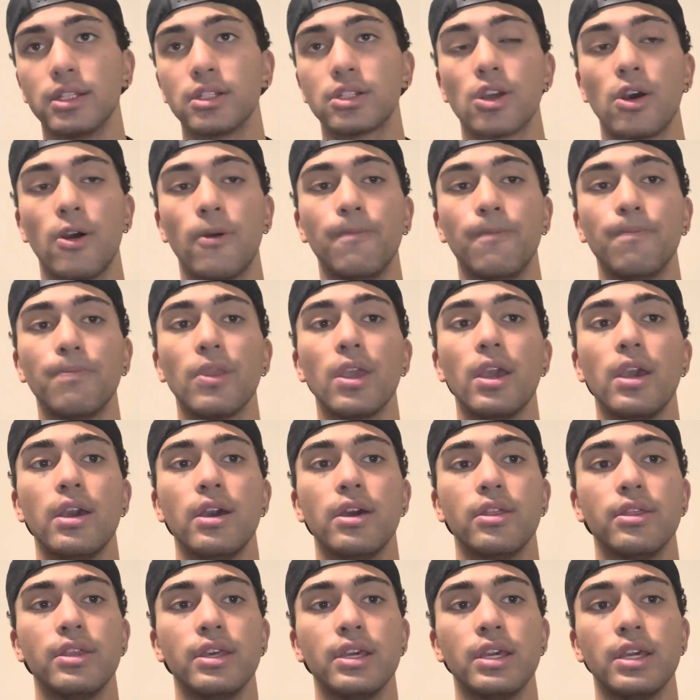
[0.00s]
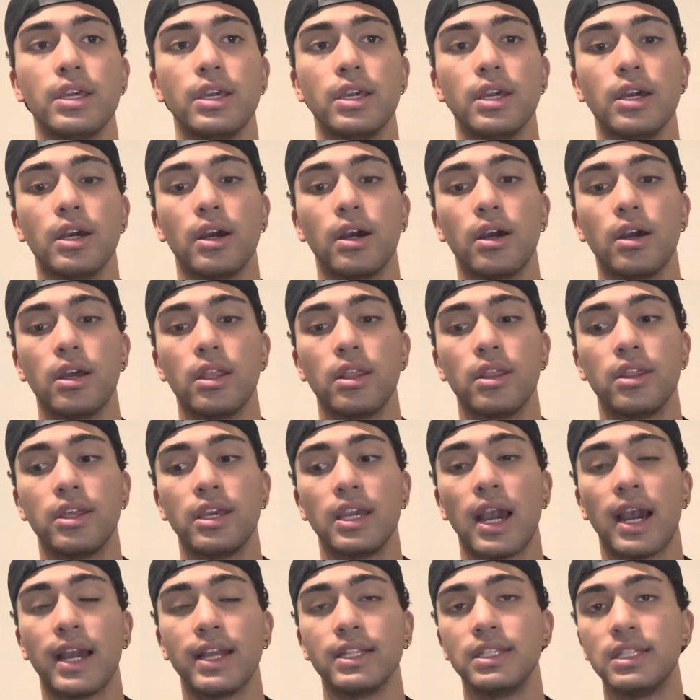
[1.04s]
So the
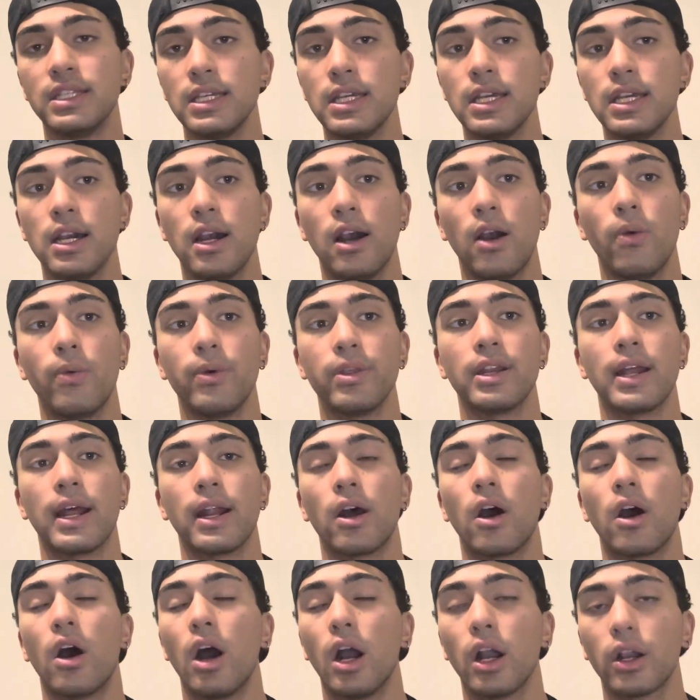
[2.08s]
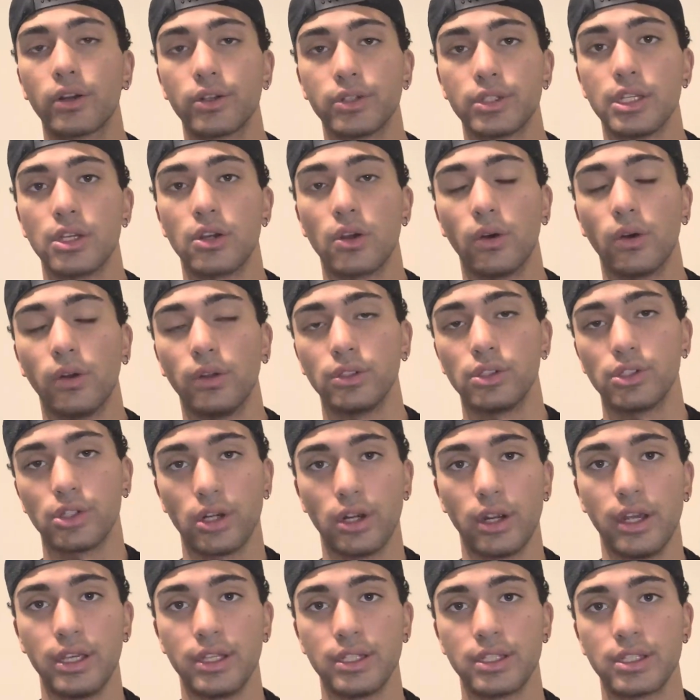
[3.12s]
idea with an adhocracy
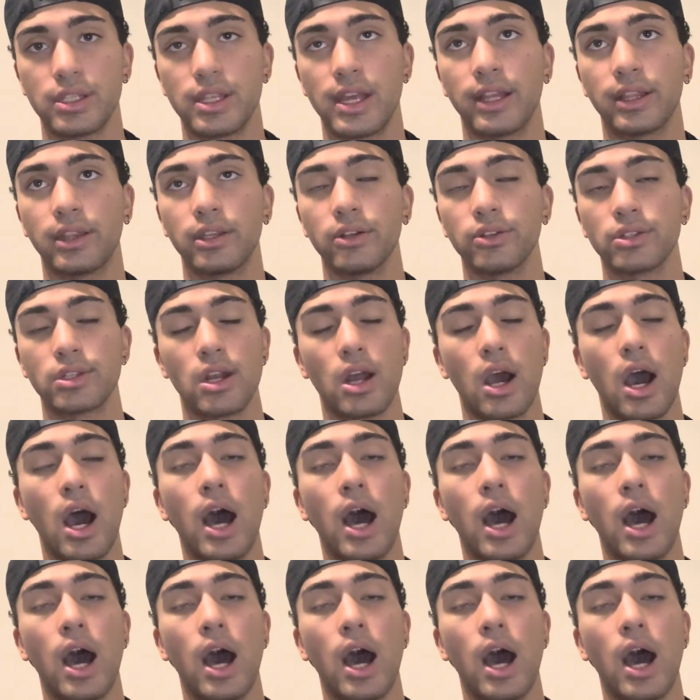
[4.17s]
culture is that there's an